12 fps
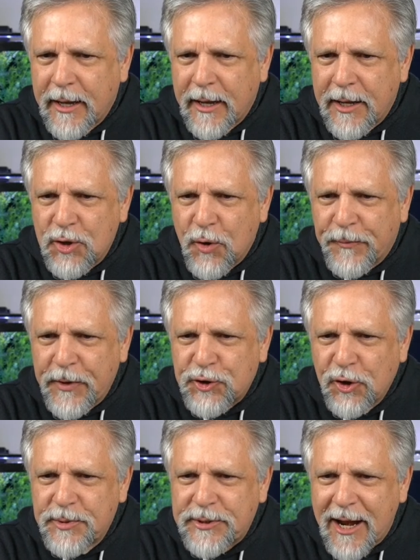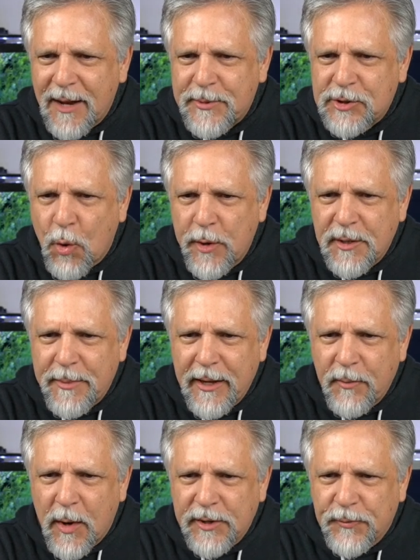Your fish room setup is going to be
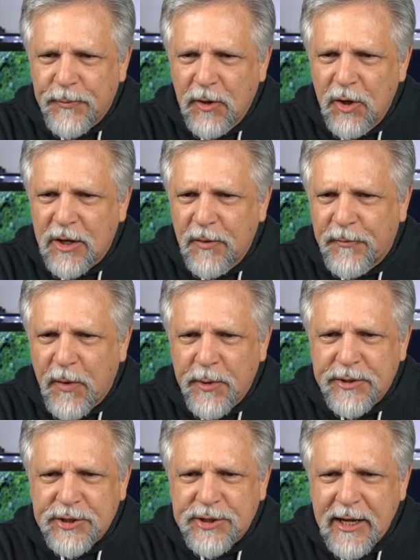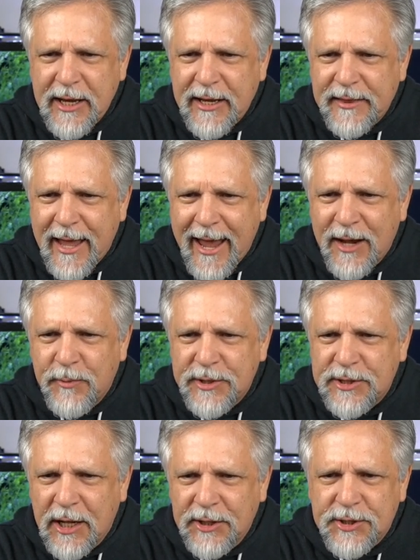wonderful. Looking forward to seeing the end
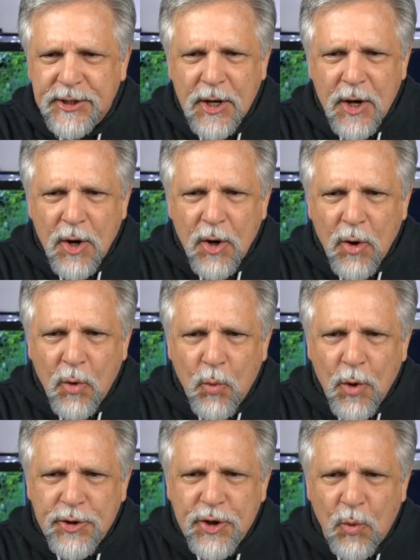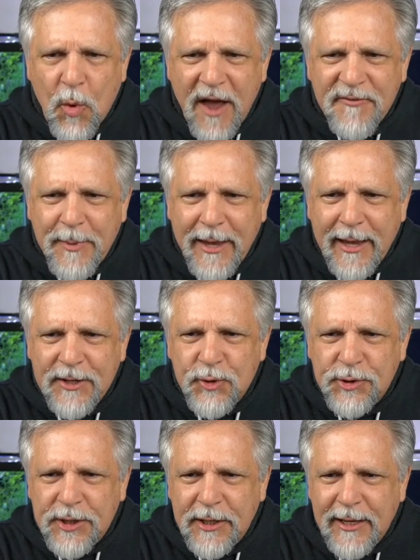results. Would your wife be
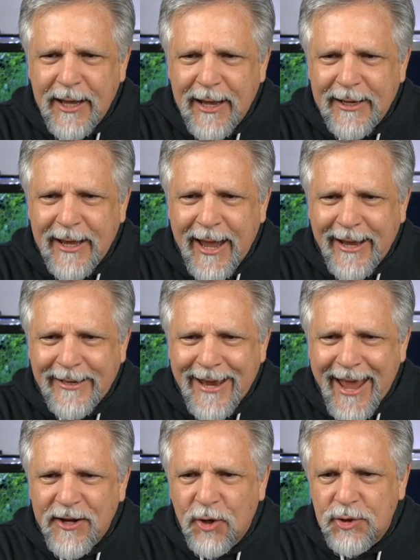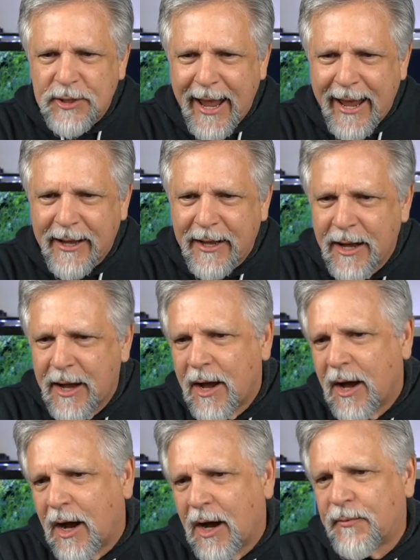interested in a nano tank
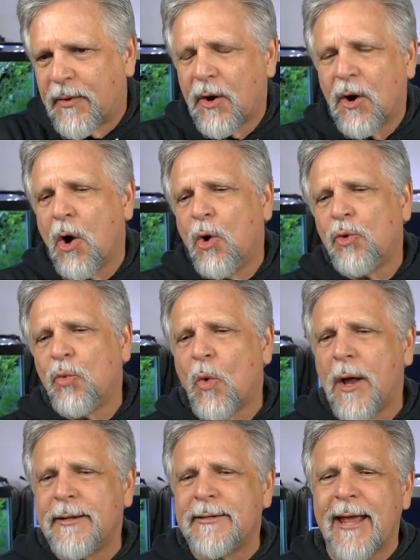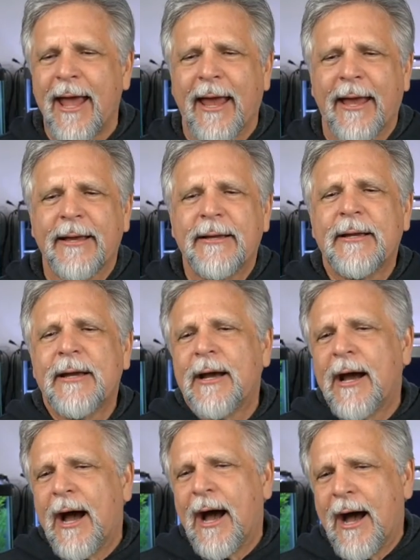of her own one day?
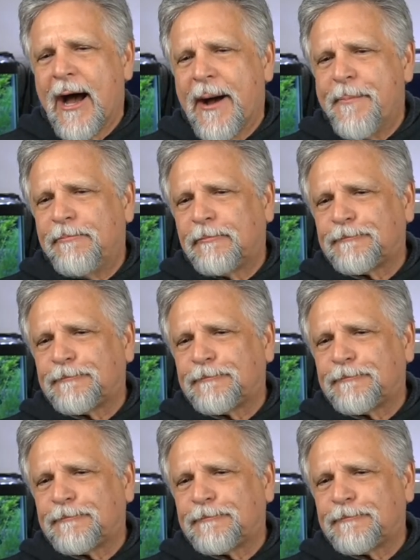Um,